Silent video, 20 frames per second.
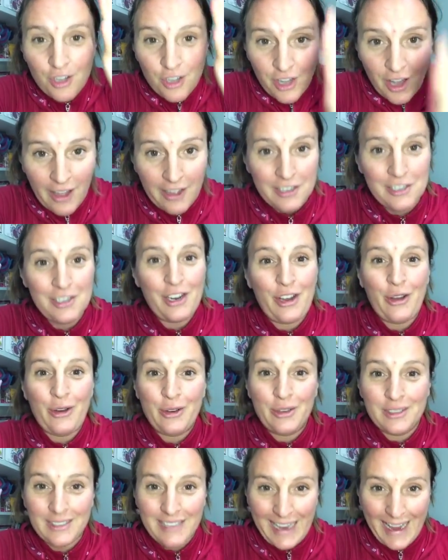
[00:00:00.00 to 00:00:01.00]

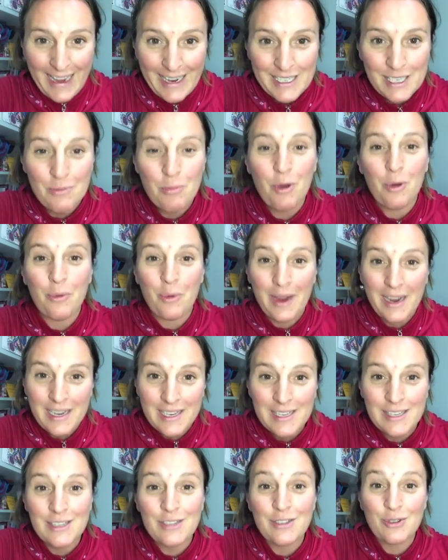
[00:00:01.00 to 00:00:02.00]
logical, tangible
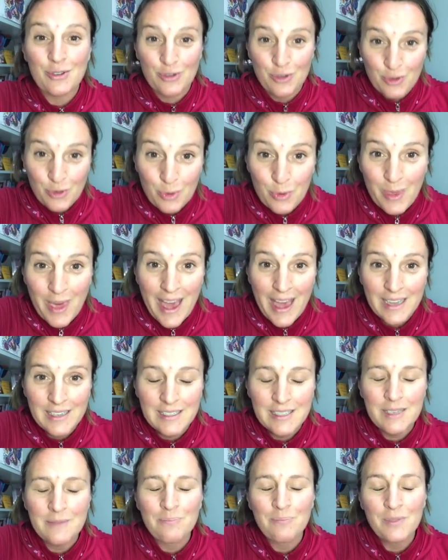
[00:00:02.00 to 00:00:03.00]
ways to do
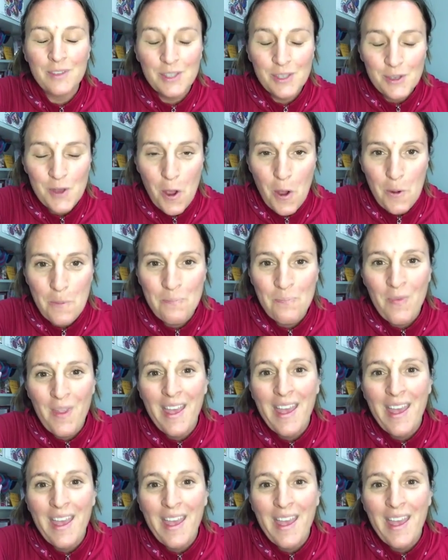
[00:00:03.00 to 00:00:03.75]
that. So